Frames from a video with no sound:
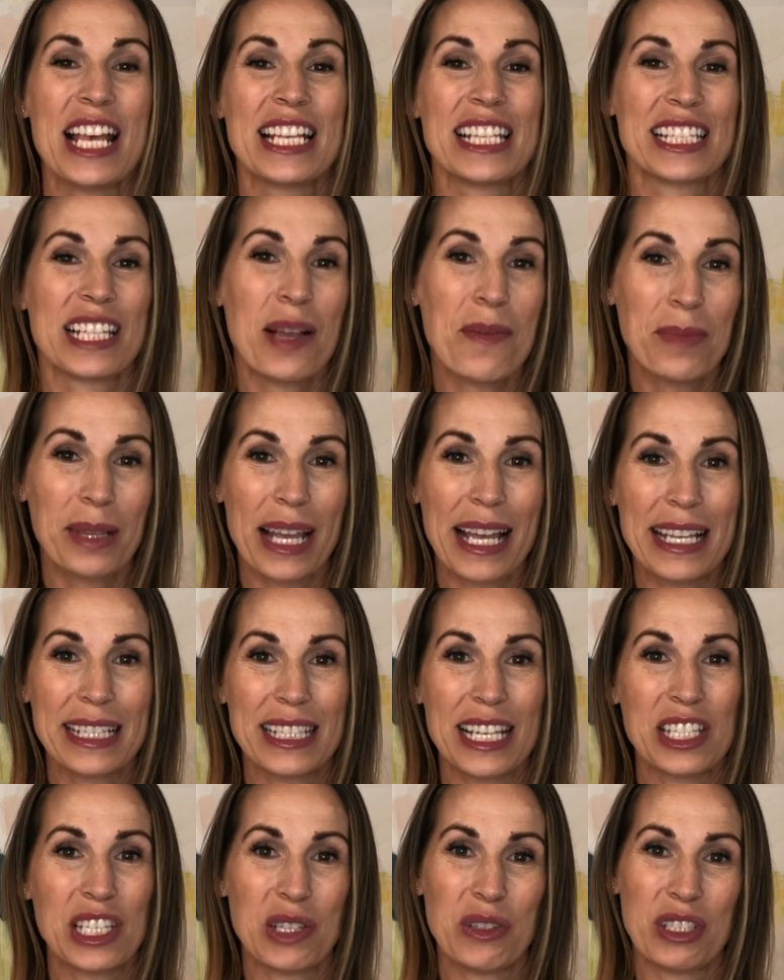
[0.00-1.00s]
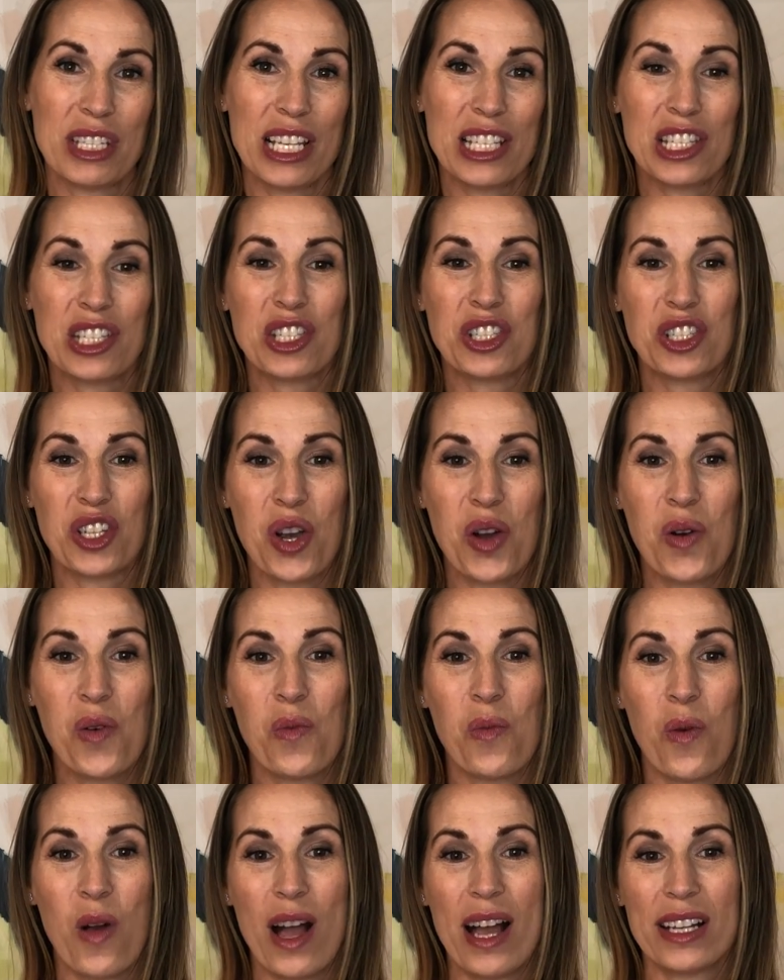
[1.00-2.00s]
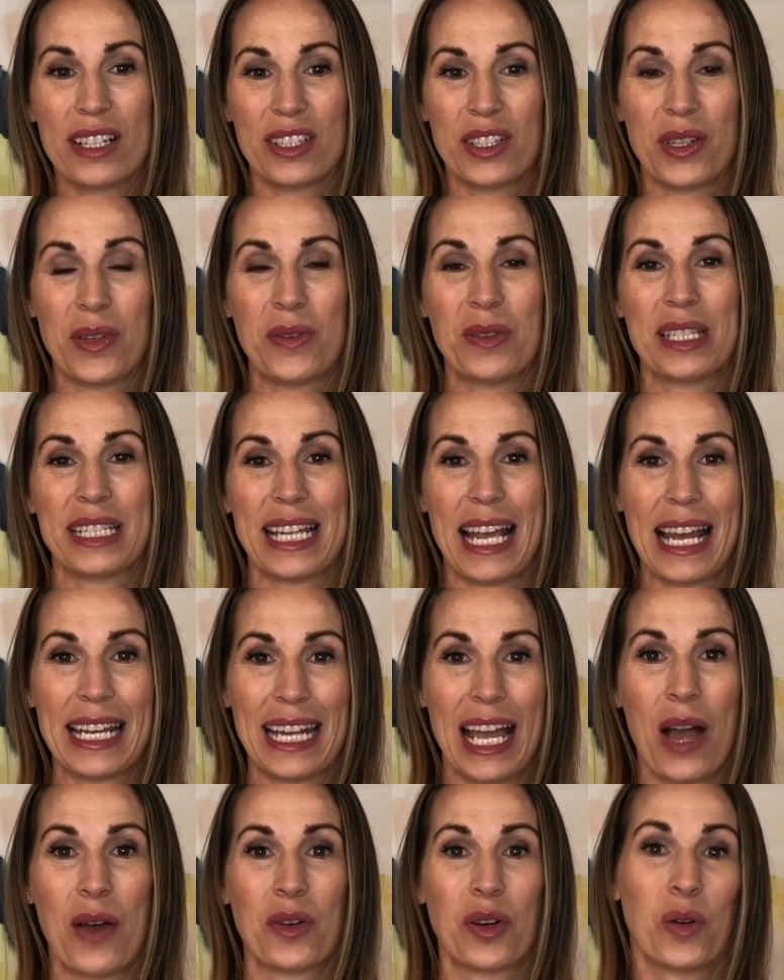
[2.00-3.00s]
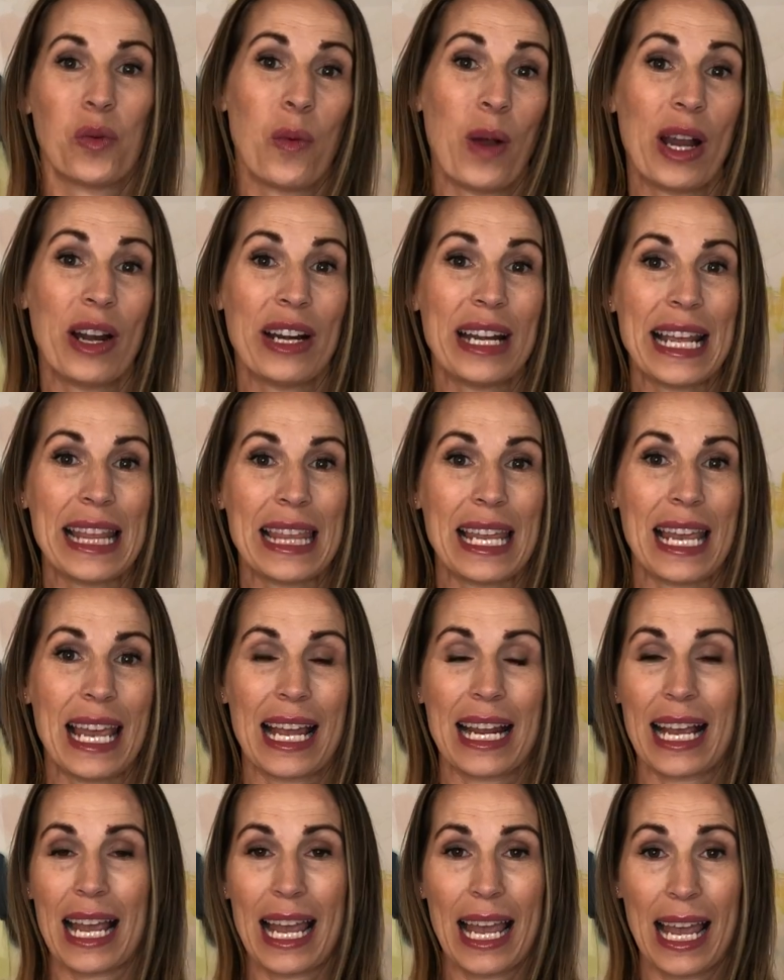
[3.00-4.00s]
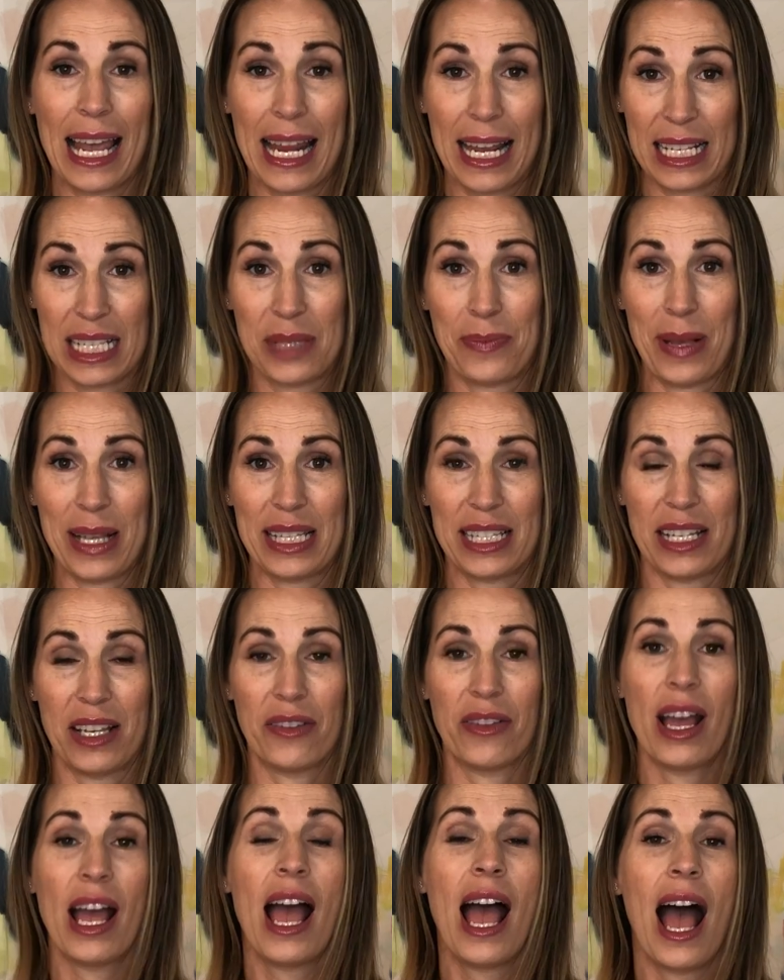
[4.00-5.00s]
Some places you just don't want to stand out or wear anything expensive.